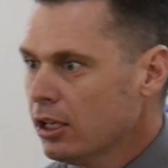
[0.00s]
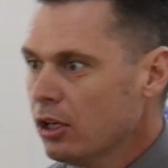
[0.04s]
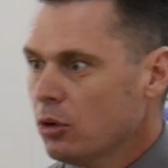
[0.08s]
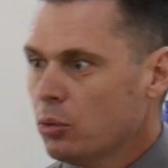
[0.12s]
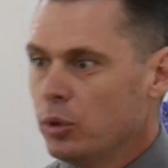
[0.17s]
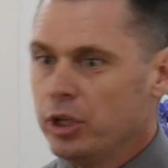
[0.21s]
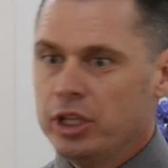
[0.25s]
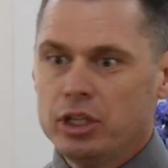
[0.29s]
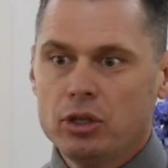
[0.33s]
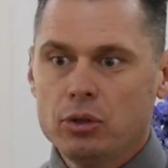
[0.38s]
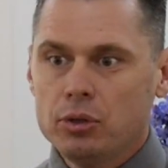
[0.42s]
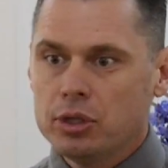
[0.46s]

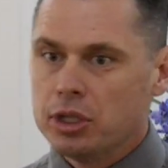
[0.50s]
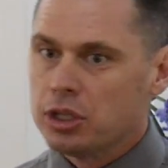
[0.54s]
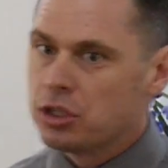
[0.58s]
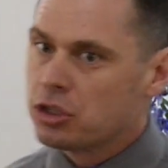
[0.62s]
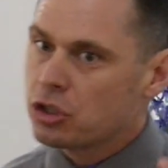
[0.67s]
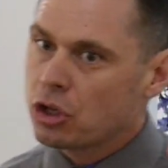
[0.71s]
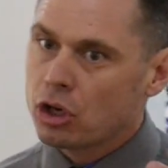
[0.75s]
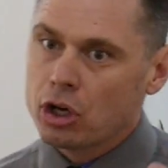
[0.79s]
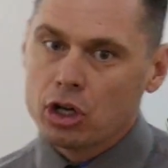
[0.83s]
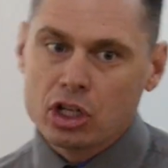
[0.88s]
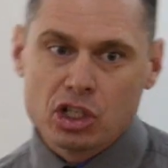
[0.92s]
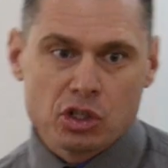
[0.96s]
We knew the
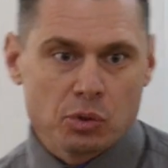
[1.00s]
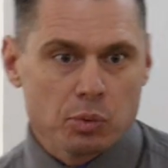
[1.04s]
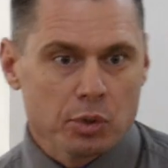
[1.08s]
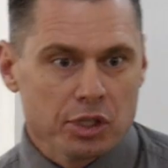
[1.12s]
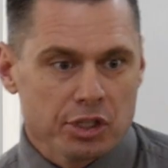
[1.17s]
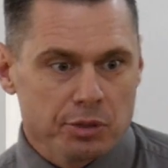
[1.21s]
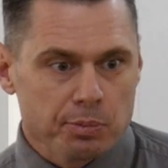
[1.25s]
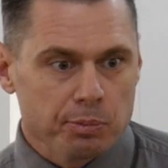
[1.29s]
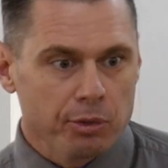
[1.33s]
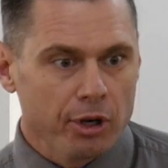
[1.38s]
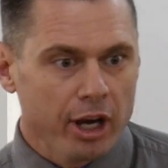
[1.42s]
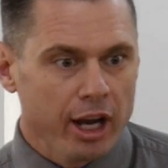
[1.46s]
church
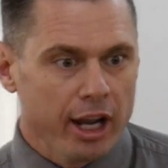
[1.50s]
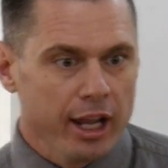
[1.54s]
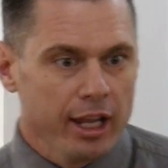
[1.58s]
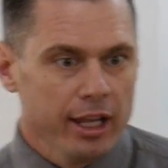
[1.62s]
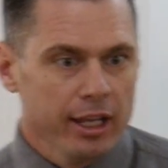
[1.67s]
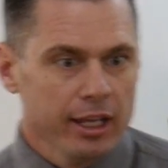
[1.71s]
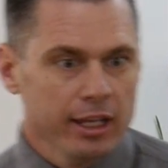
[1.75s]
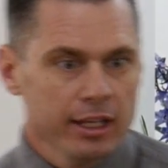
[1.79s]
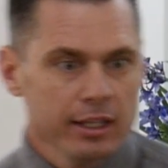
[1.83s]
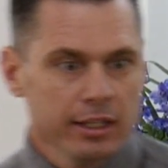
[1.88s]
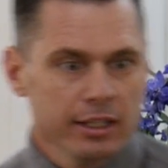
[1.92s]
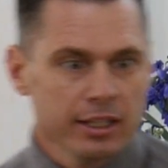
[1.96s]
was
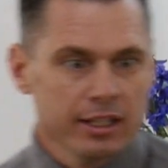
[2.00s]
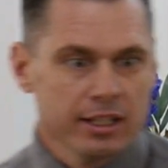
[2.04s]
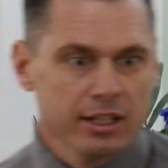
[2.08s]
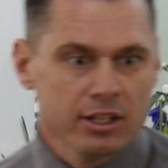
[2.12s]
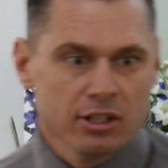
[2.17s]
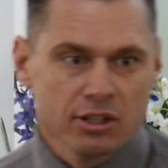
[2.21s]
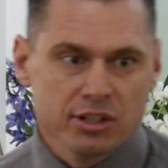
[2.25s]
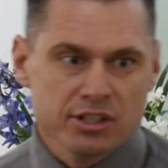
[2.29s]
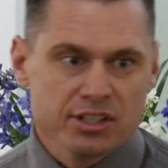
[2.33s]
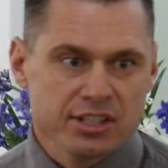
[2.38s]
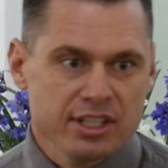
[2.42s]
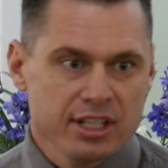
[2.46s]
praying and
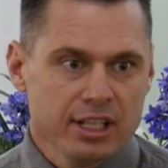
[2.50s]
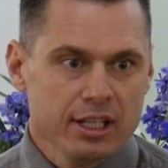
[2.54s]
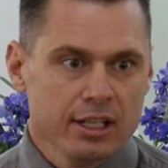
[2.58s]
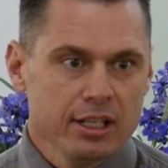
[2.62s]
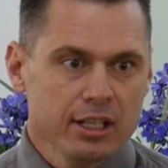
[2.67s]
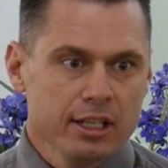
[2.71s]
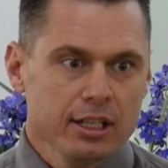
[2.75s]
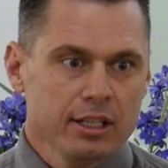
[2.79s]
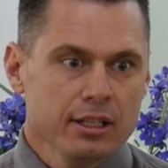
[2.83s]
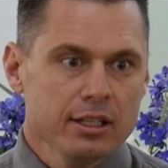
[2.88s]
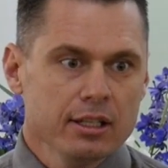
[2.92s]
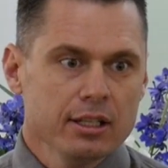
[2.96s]

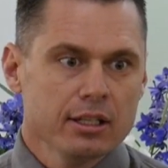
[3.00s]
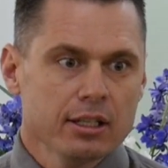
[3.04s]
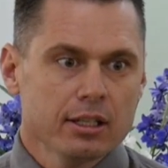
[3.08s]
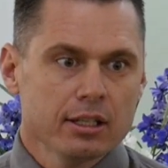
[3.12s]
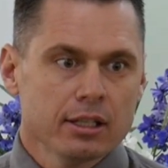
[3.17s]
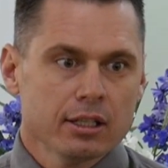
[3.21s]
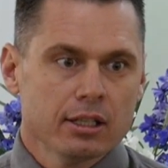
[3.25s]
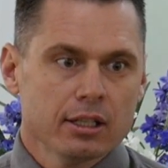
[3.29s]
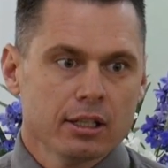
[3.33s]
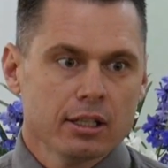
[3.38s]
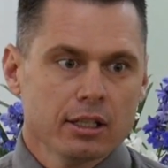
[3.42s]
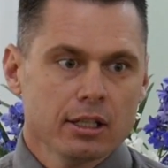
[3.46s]
interceding,
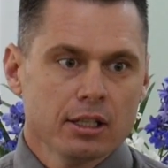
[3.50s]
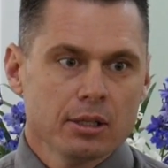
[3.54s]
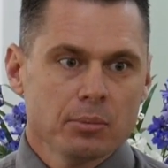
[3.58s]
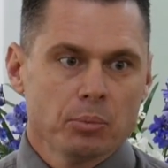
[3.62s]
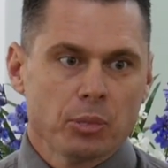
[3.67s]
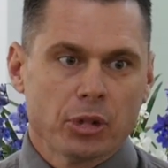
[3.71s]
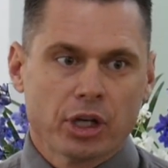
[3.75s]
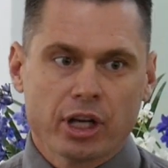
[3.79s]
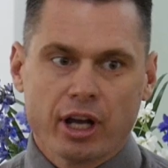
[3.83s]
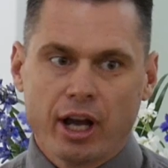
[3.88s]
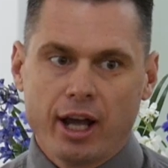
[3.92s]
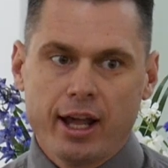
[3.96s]

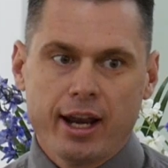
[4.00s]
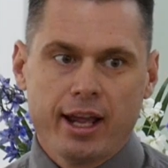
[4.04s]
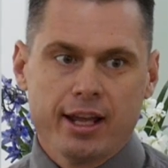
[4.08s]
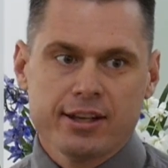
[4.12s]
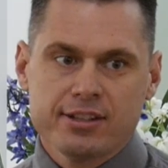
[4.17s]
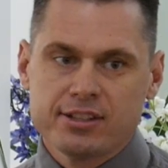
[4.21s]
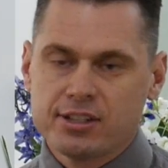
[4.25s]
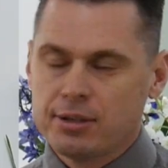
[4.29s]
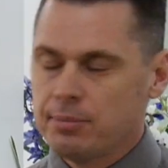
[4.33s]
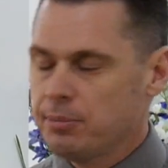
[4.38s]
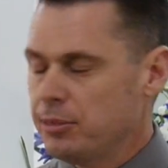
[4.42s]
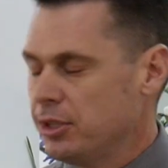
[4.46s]
but God had
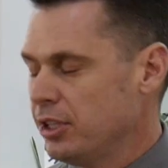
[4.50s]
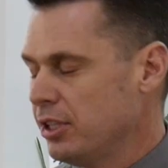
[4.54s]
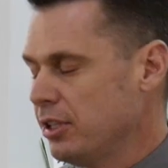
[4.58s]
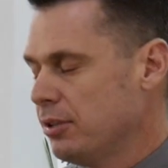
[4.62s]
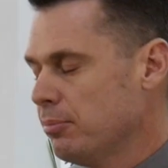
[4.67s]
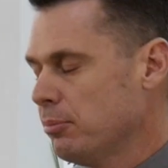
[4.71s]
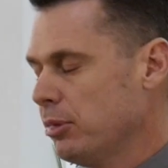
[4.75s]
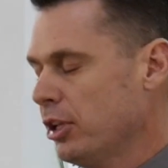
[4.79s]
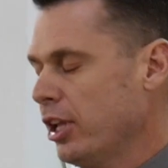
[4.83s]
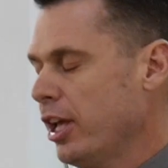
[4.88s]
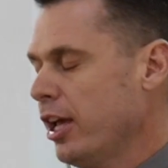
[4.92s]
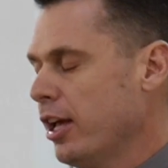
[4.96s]
something
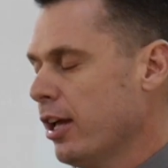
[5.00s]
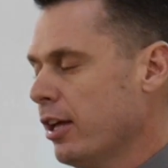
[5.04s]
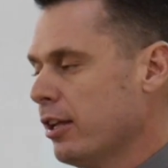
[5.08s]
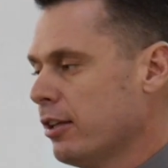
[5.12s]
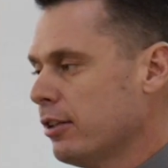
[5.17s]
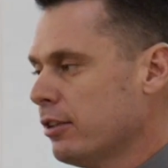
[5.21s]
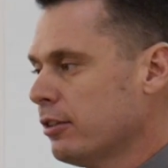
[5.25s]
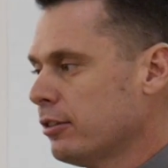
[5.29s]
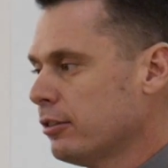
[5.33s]
in plan.